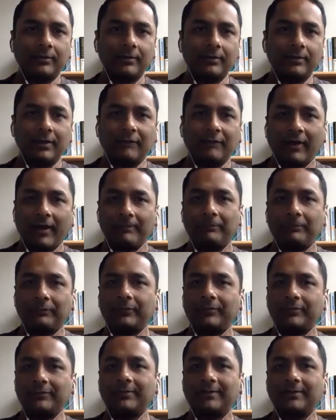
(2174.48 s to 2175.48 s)
if
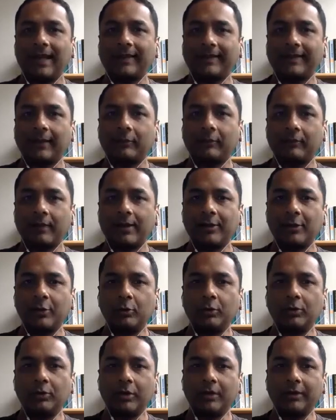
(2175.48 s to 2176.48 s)
I'm guessing right, you
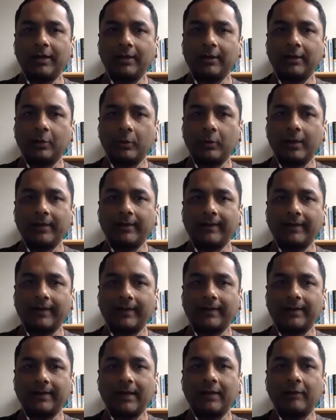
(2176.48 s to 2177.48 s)
would go the other way and say
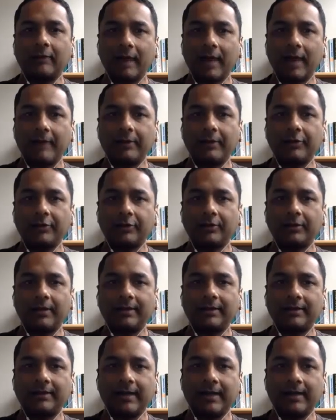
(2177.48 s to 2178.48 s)
the environment should
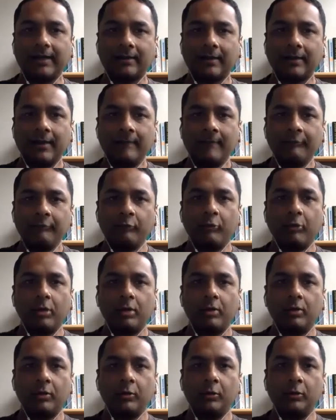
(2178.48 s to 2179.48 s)
dictate
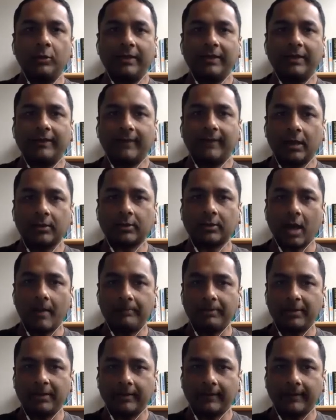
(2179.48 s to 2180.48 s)
who leads, not
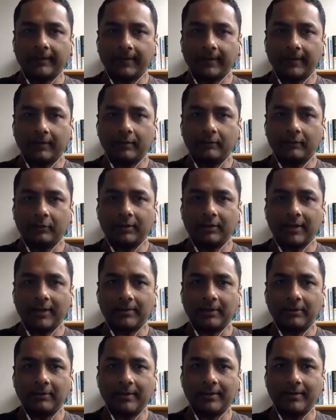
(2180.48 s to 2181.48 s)
competency. Would that
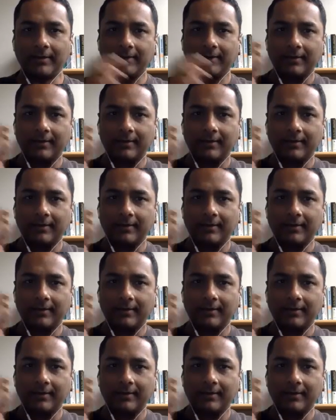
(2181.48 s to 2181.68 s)
be right?